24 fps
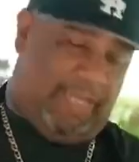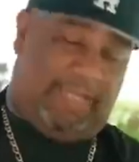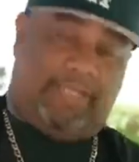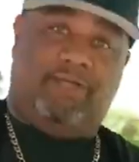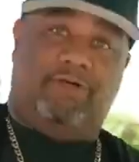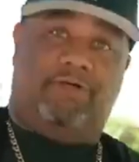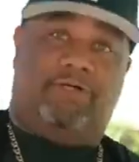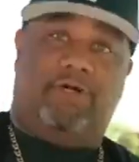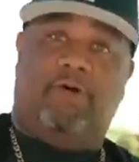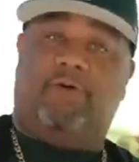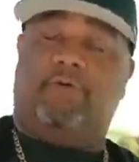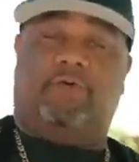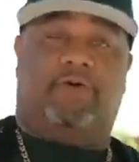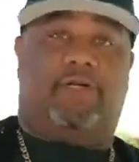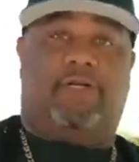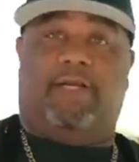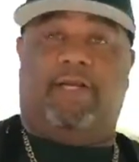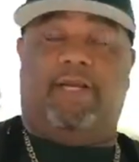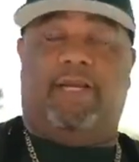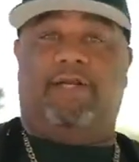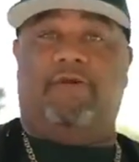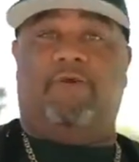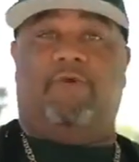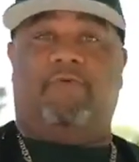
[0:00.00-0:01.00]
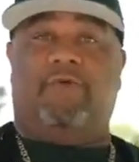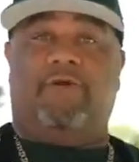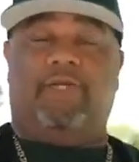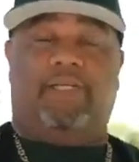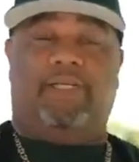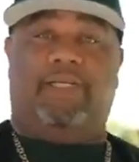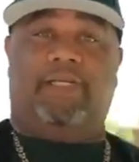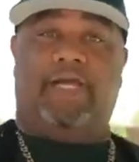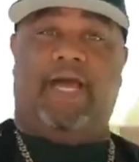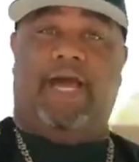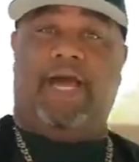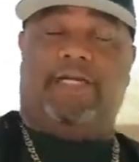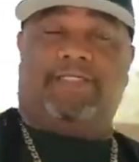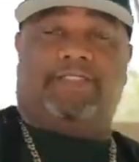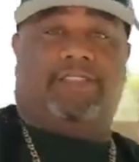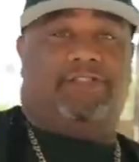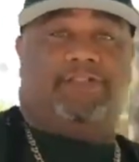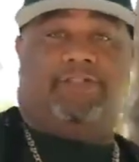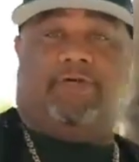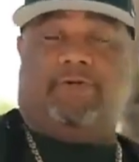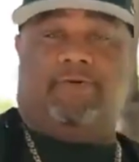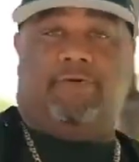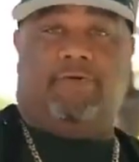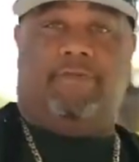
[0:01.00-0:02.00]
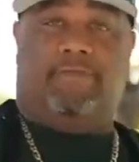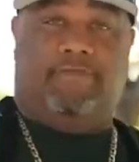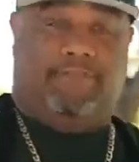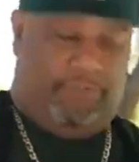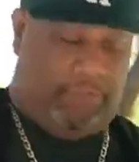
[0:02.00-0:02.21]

You don't. Ain't no really, I just don't.